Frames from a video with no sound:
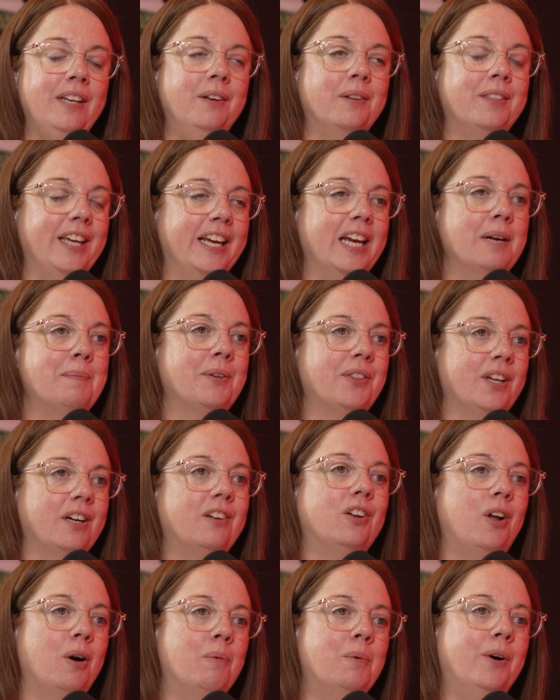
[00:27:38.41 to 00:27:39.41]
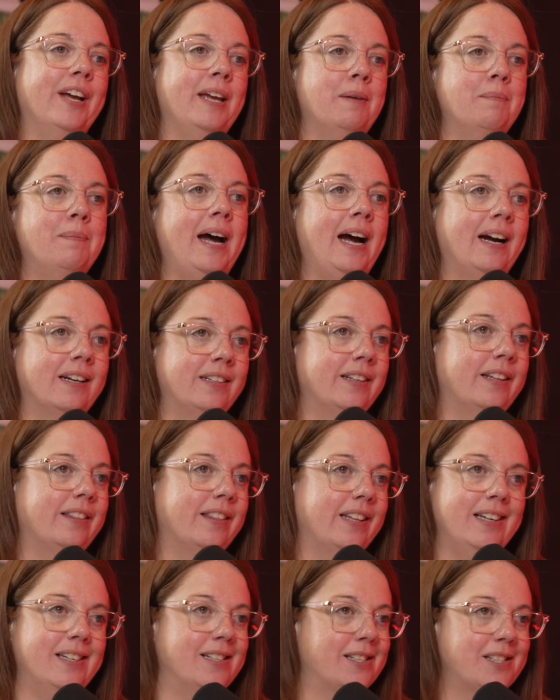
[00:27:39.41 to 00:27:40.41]
you think about the global impact that
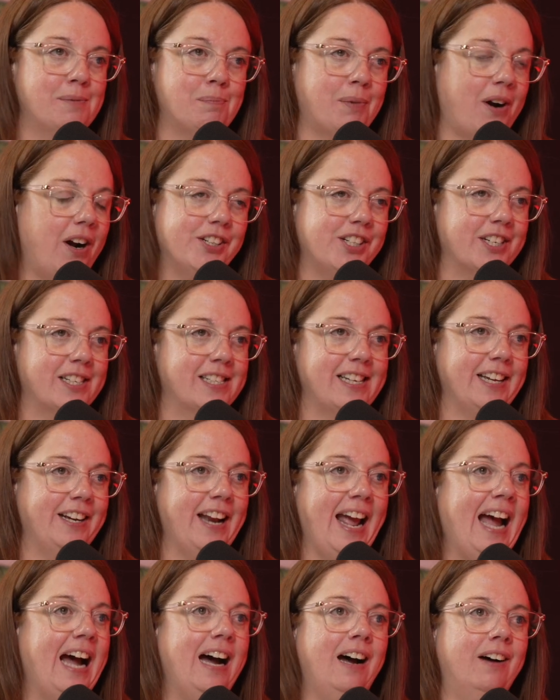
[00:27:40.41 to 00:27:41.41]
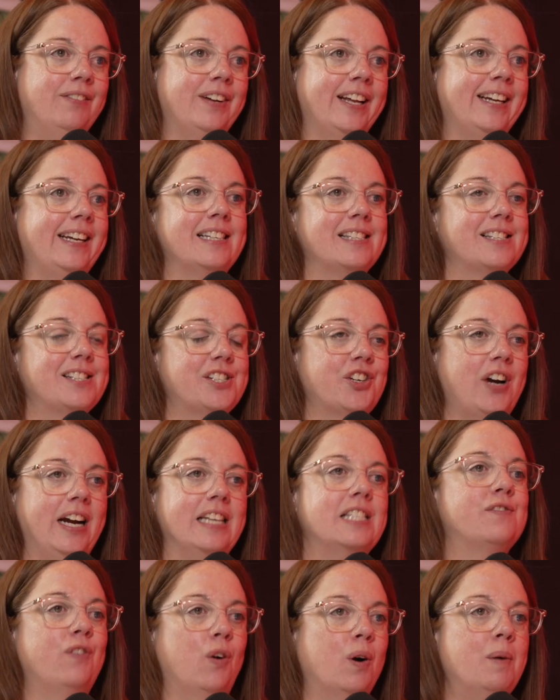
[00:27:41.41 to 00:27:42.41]
these projects can have, like it's
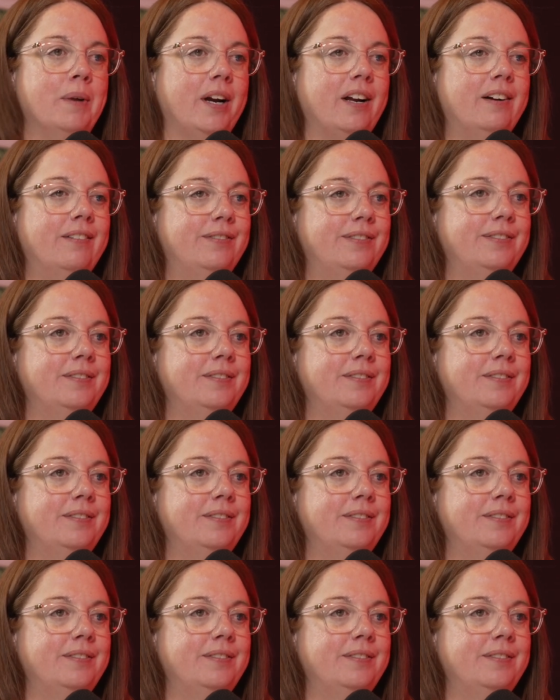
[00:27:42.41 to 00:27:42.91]
transformative.